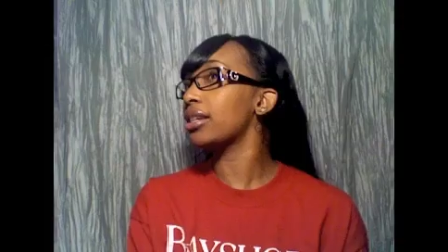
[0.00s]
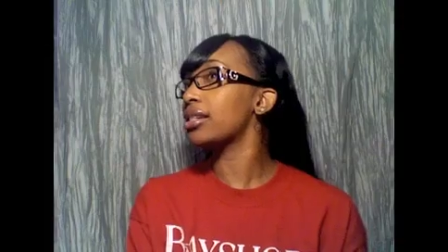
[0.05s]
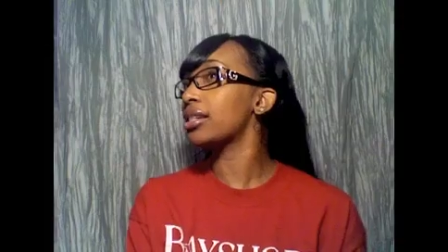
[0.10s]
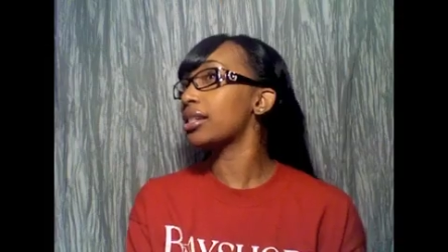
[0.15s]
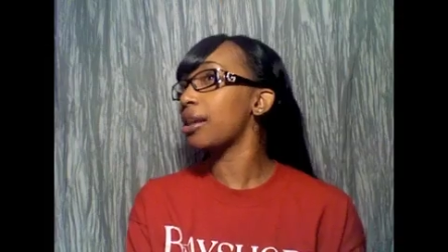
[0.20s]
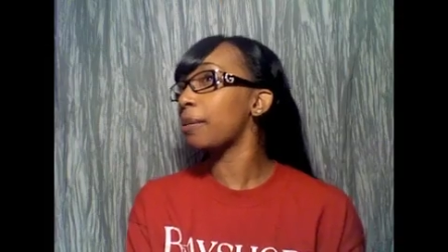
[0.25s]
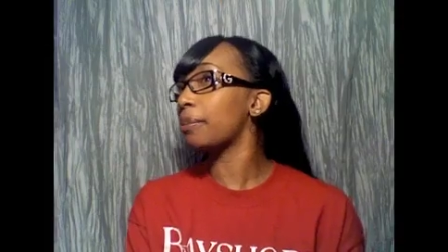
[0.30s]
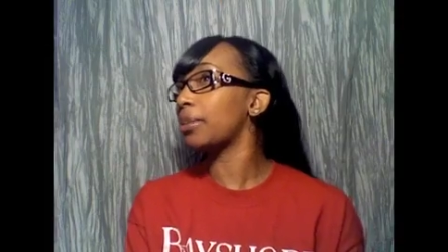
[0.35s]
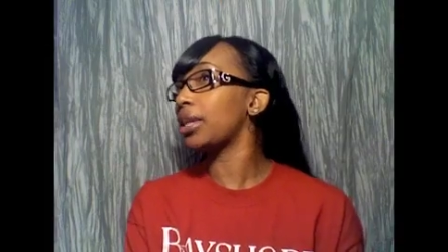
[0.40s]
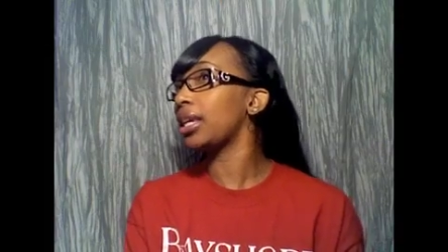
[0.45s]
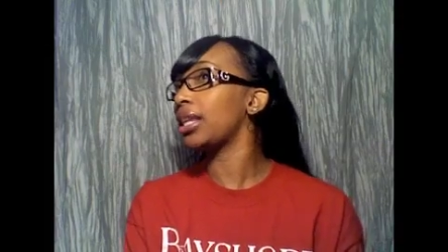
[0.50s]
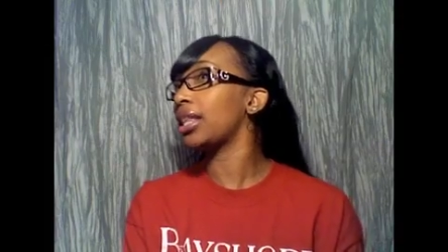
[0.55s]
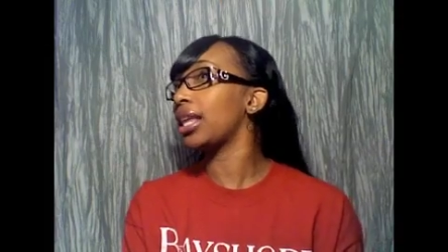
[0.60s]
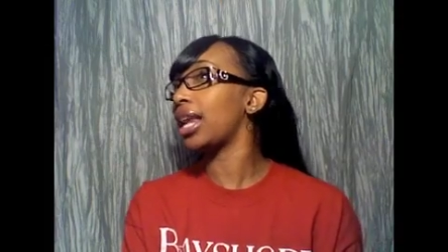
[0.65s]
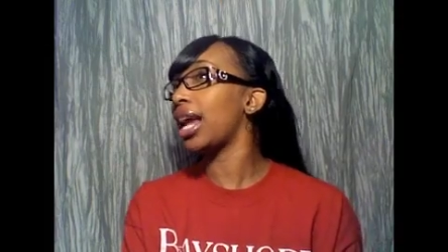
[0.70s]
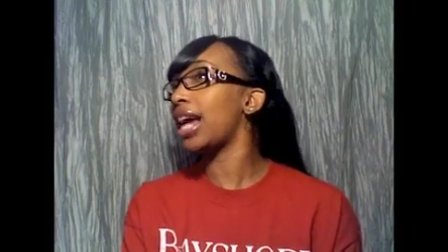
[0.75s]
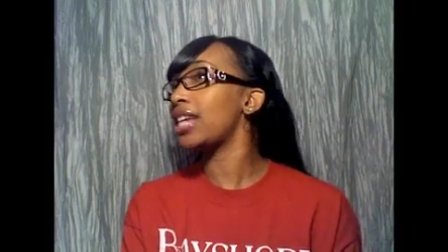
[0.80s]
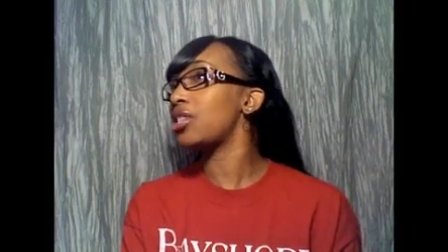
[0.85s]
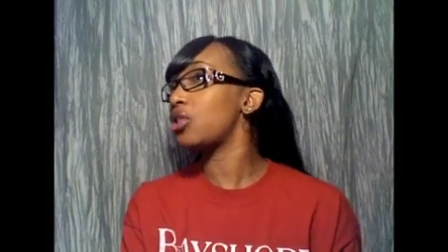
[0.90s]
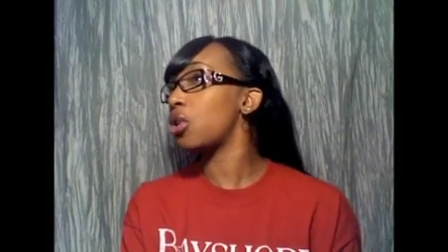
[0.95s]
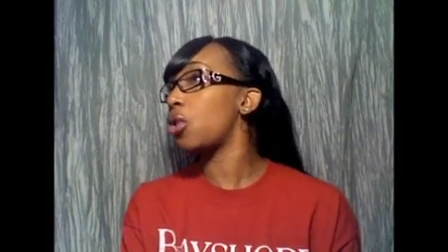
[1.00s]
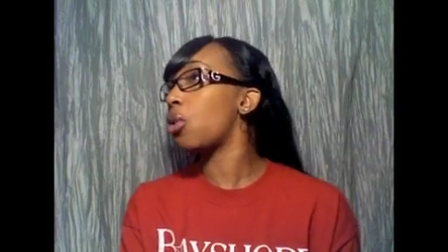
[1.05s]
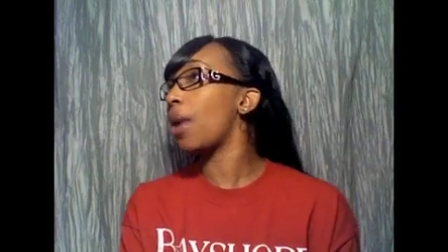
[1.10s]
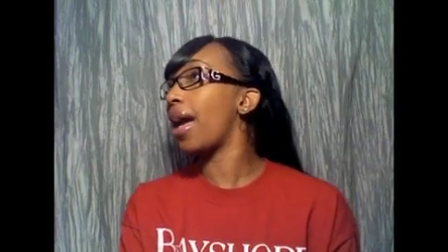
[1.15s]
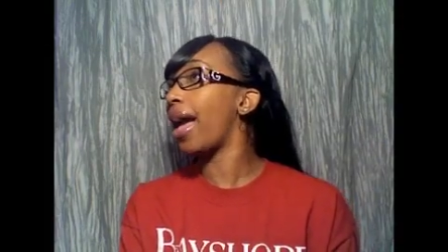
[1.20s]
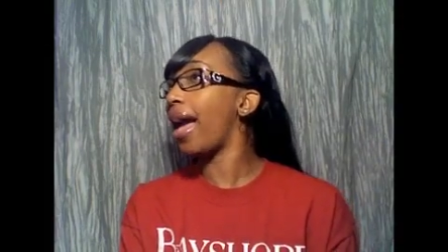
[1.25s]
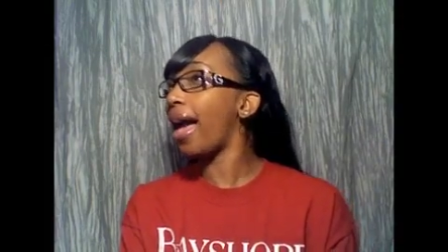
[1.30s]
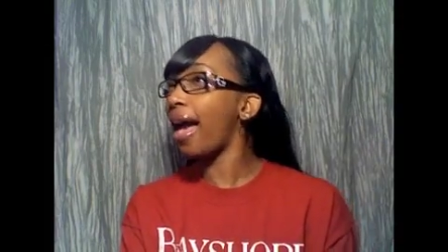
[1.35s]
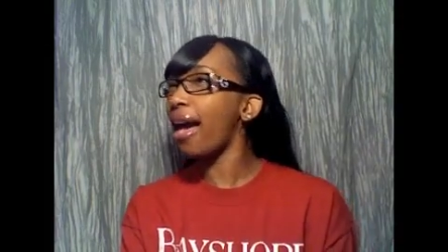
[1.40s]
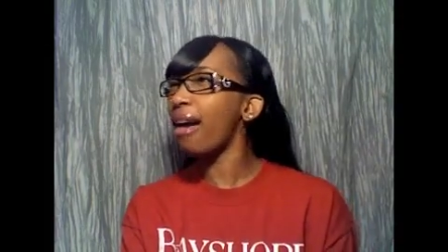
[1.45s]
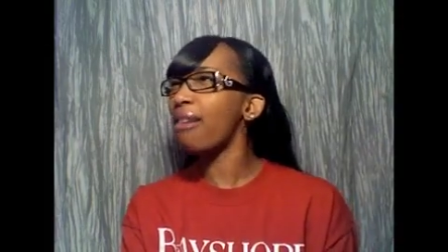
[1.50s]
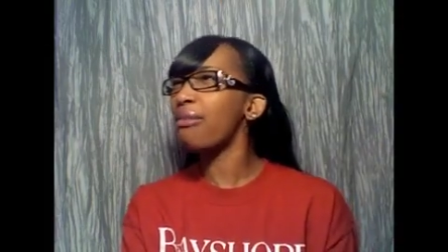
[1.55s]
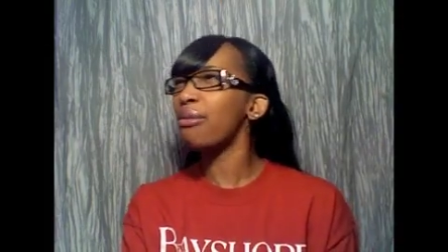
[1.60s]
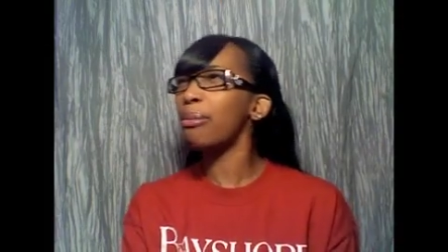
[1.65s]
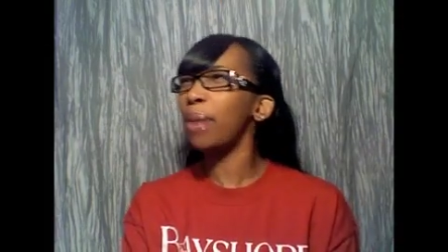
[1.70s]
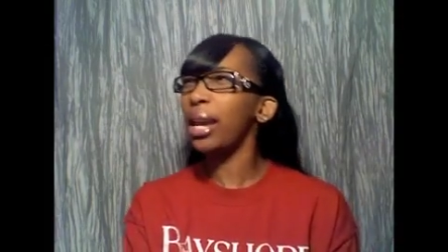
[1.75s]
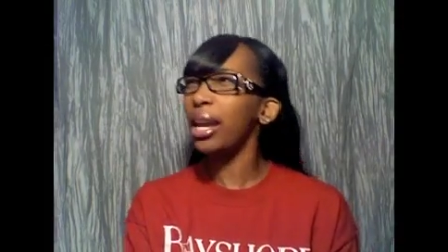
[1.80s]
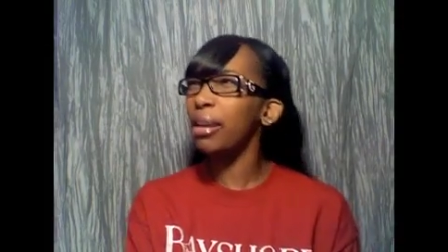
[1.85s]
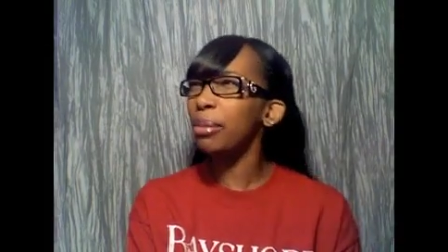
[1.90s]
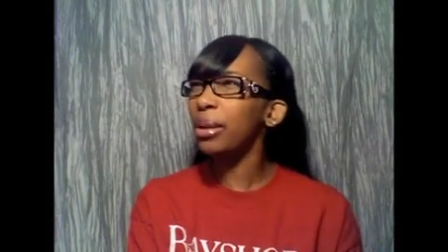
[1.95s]
something that I don't have,
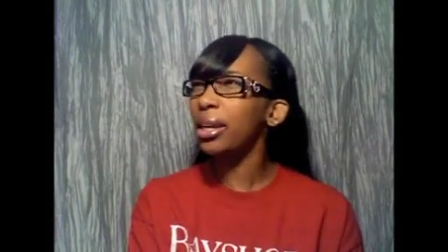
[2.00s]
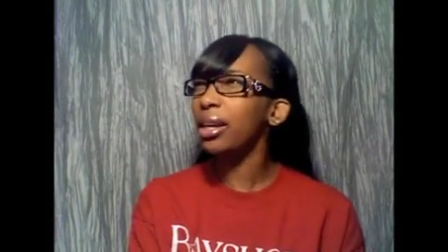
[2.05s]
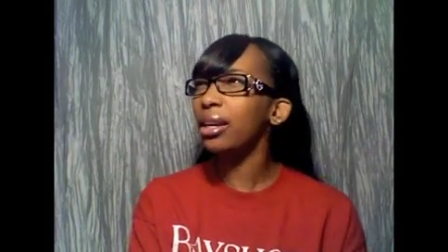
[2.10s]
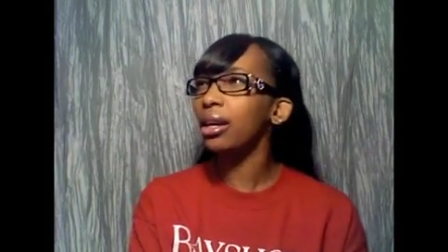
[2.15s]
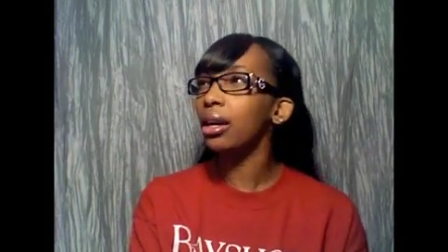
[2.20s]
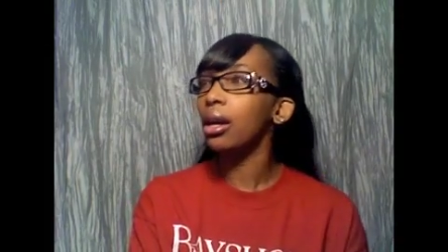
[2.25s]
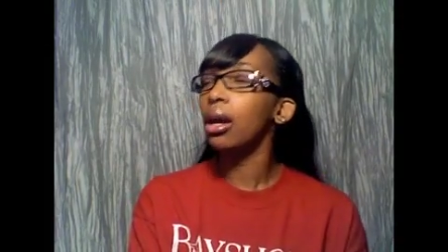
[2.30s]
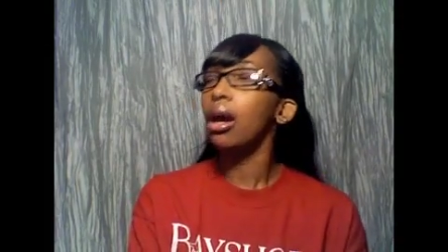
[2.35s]
maybe.